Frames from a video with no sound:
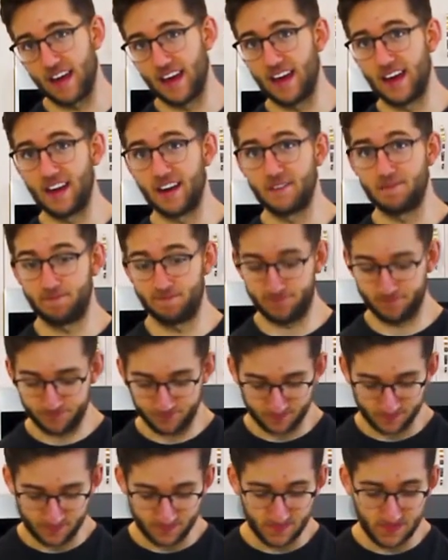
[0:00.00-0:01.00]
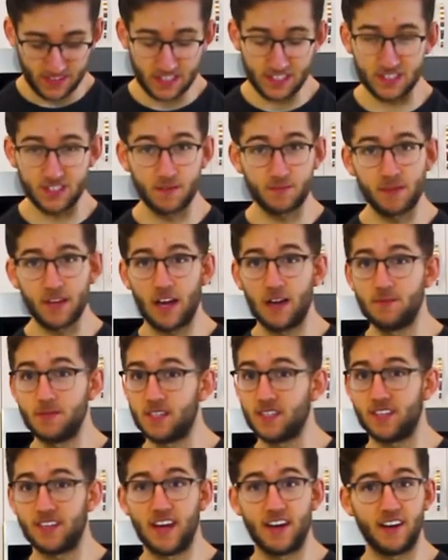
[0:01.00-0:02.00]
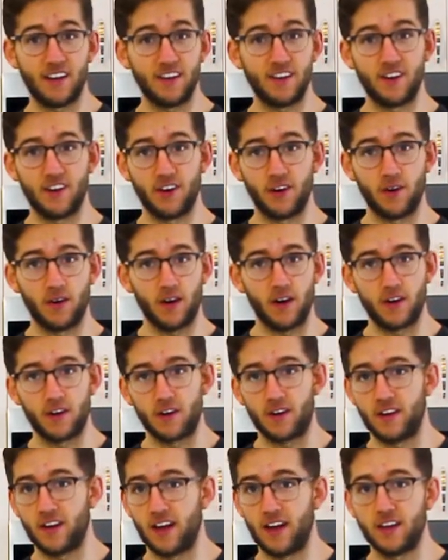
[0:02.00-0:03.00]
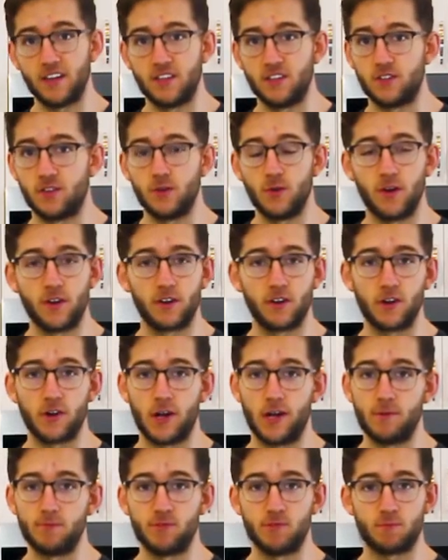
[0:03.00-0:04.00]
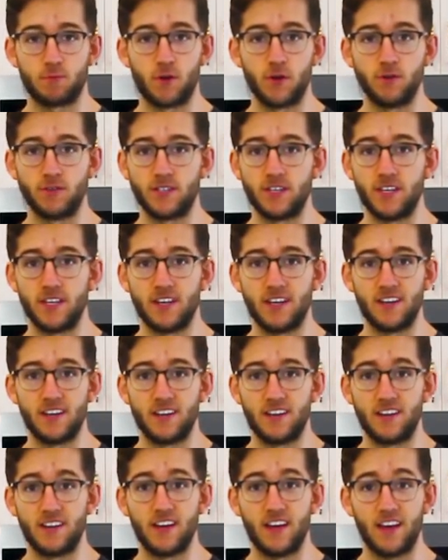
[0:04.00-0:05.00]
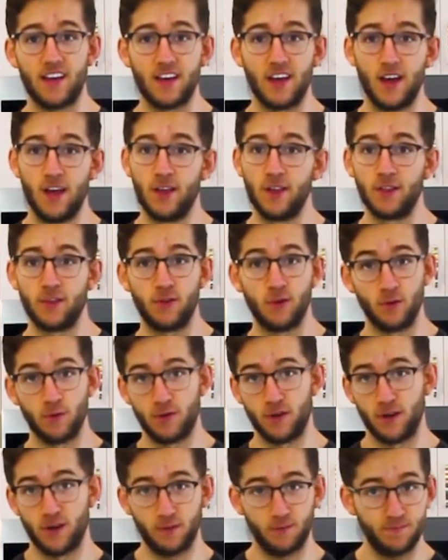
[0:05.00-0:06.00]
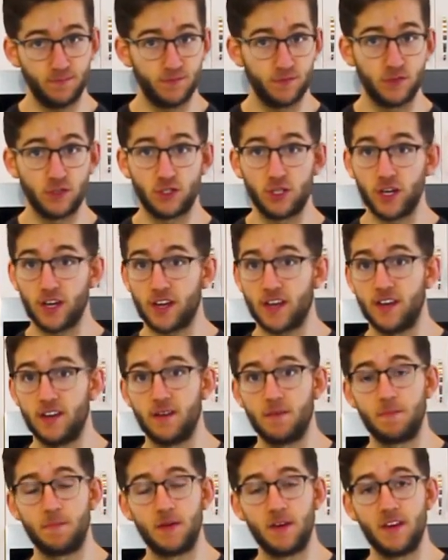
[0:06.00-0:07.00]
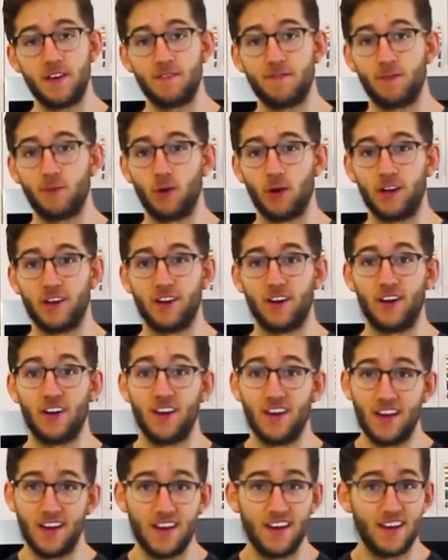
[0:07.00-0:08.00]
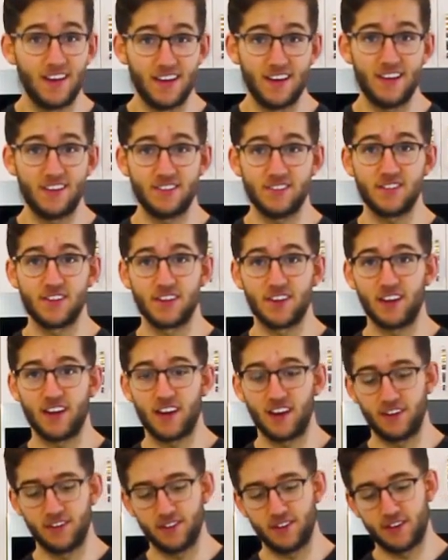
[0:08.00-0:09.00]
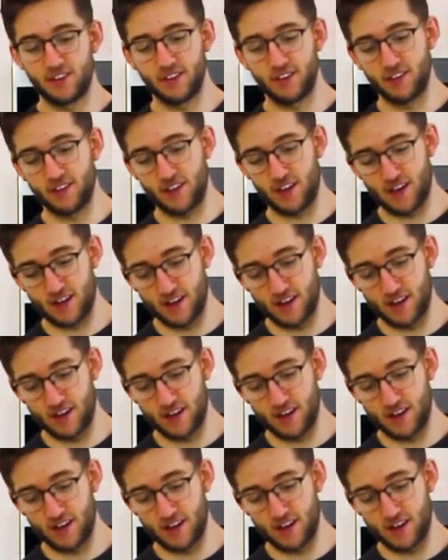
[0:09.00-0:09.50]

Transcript: and sometimes getting, you know, 190, 200 grams of protein in a day through, you know, chicken, beef, whatnot, it's gonna get a little